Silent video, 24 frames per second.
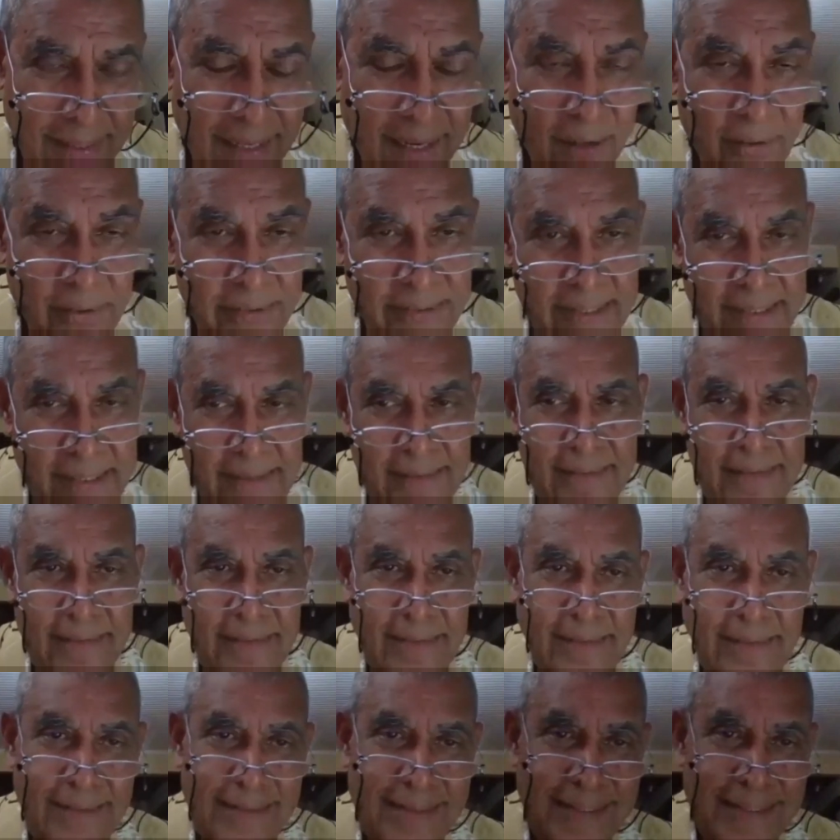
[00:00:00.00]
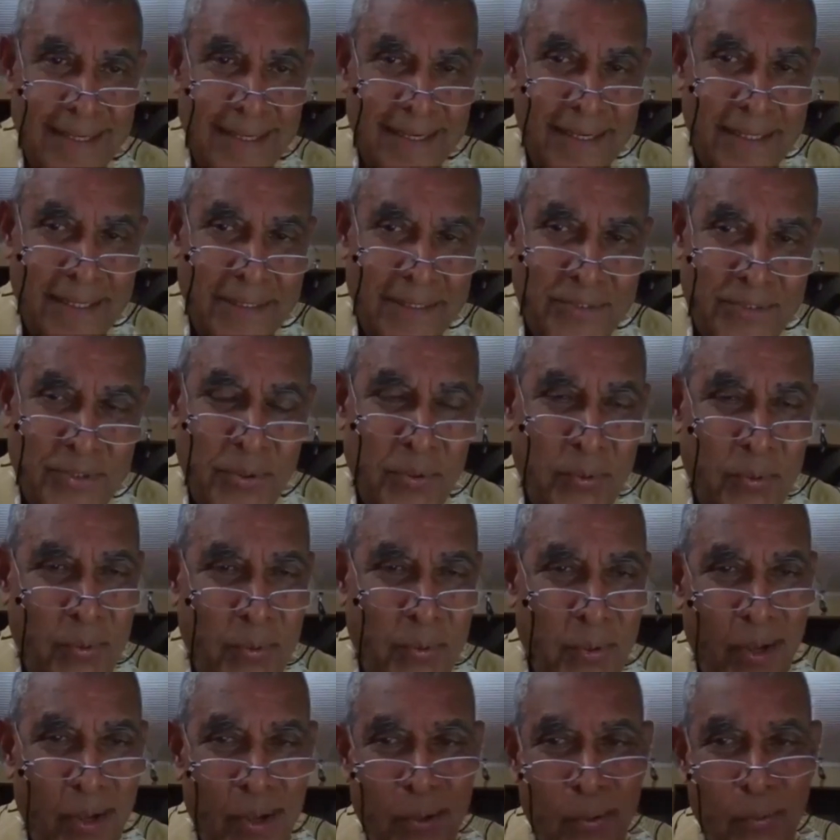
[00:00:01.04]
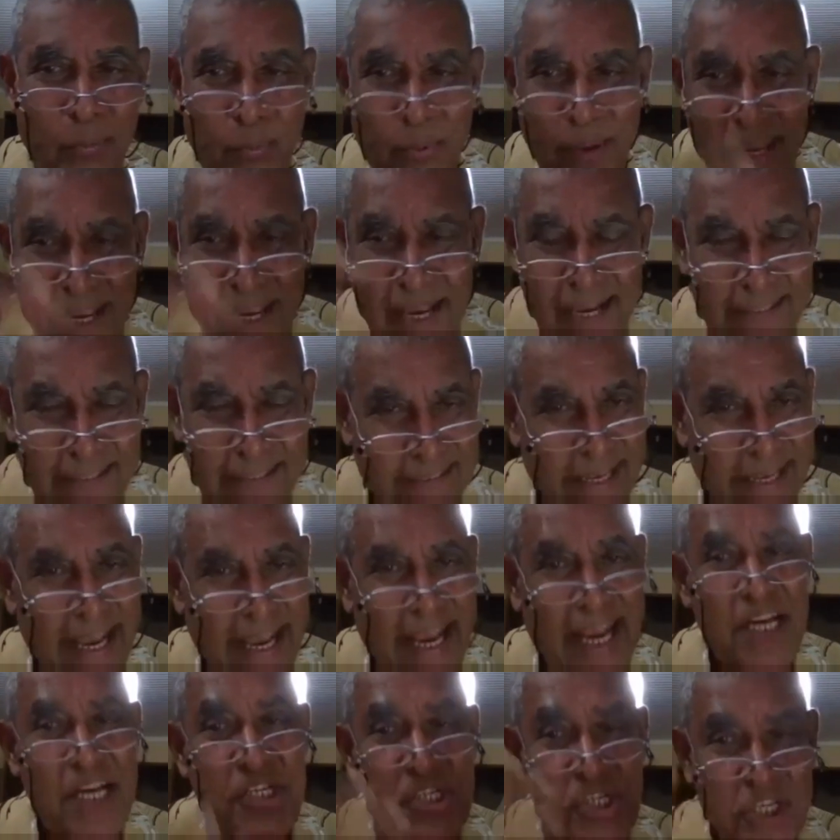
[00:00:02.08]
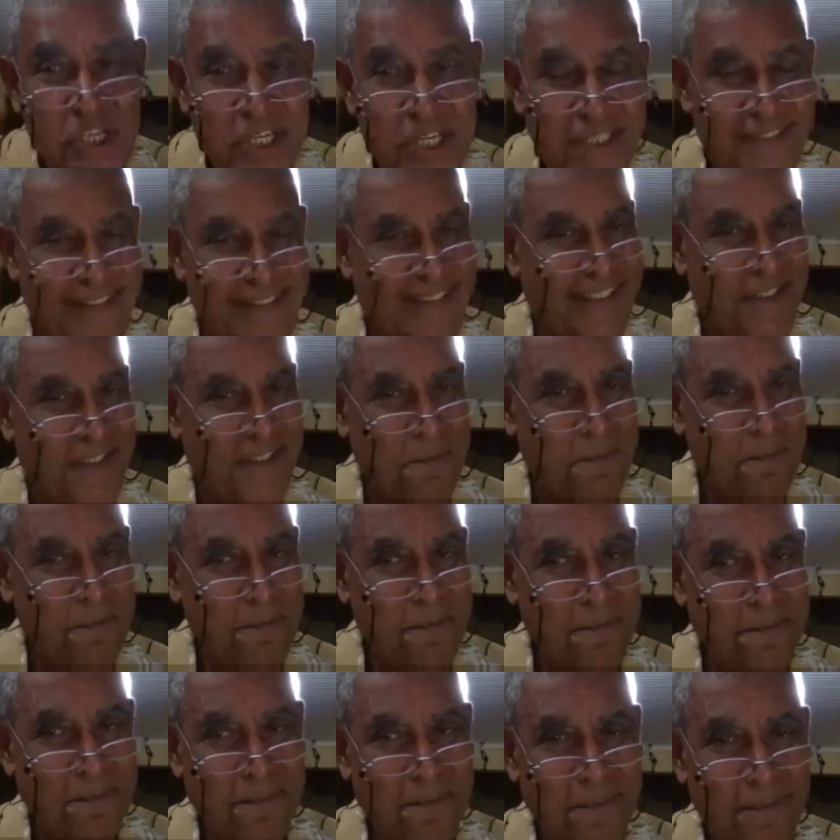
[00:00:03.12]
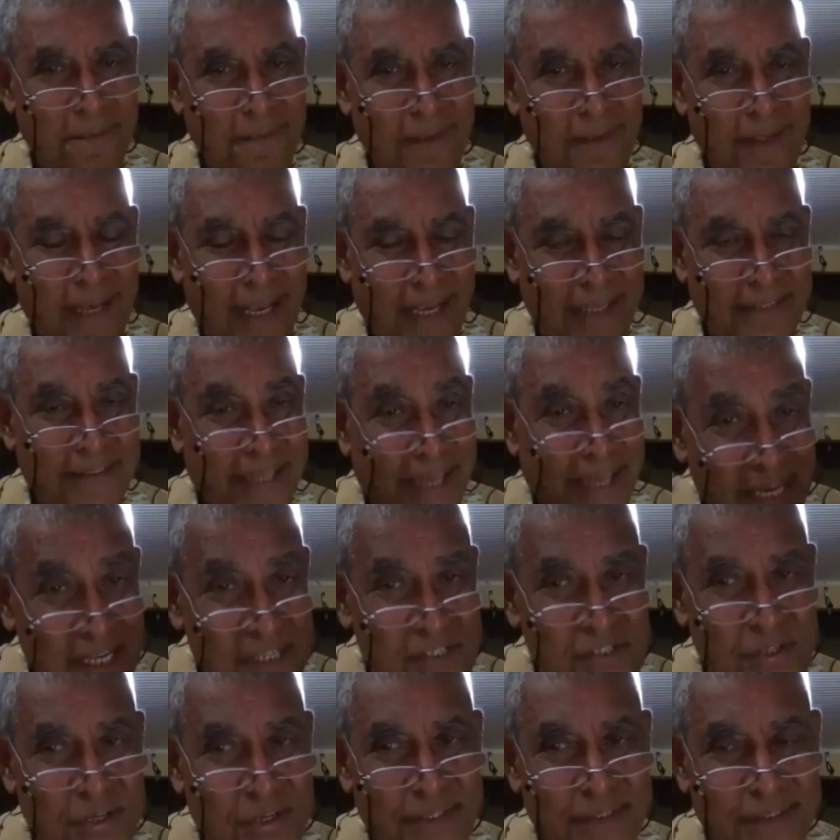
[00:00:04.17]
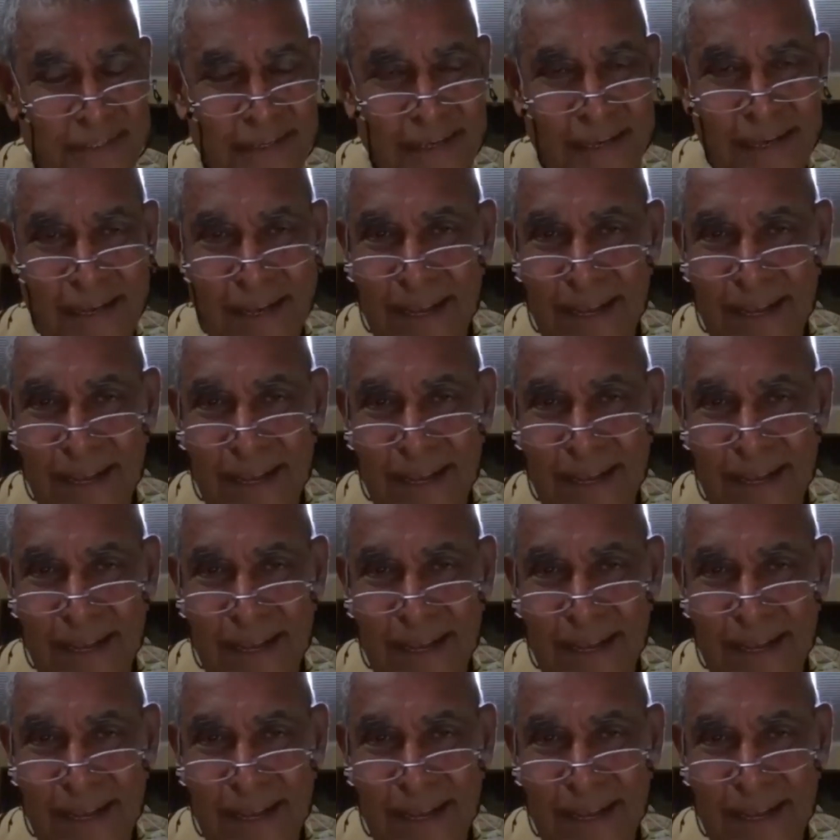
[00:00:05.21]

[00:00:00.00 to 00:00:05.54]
that how is this? So we as Asians, huh, as Asians,